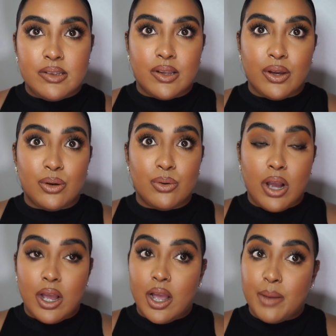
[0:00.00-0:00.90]
so
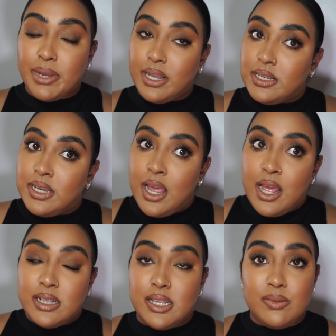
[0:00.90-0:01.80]
I mean
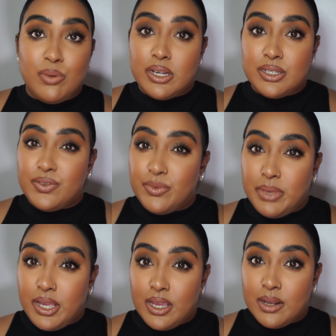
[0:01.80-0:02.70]
this works for
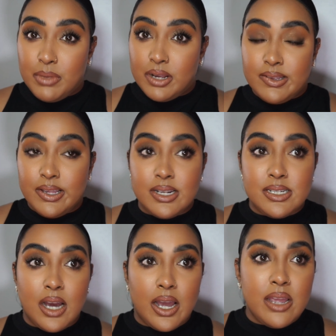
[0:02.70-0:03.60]
me in my skin
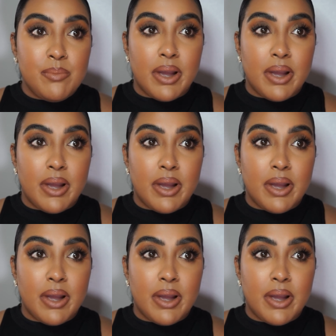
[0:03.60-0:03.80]
type.